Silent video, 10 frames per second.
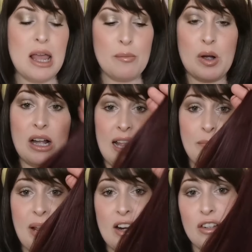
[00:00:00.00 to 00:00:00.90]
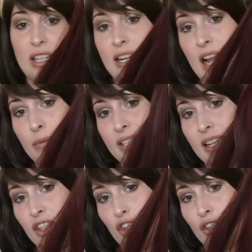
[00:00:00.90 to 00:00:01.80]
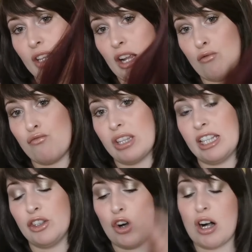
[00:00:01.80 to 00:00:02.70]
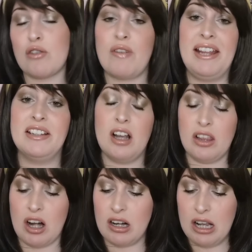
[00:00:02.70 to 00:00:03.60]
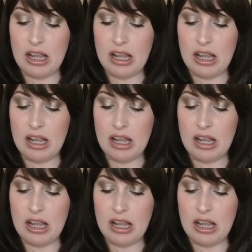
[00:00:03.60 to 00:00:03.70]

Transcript: but in person I would say it's just like a really dark red colour.